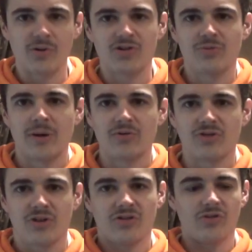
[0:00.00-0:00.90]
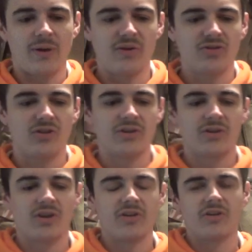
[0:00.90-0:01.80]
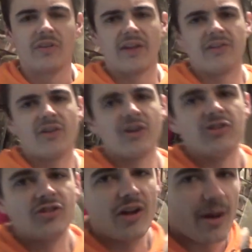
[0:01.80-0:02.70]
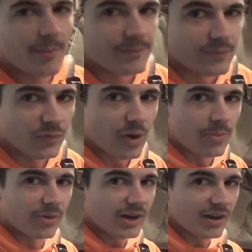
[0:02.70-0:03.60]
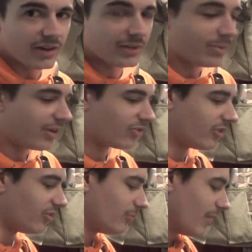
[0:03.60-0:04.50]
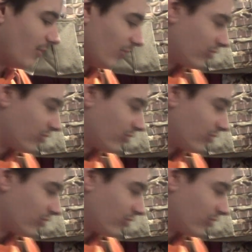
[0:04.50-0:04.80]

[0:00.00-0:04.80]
always smells nice as well. It's kind of kind of got that nice um, rubbery kind of plastic smell and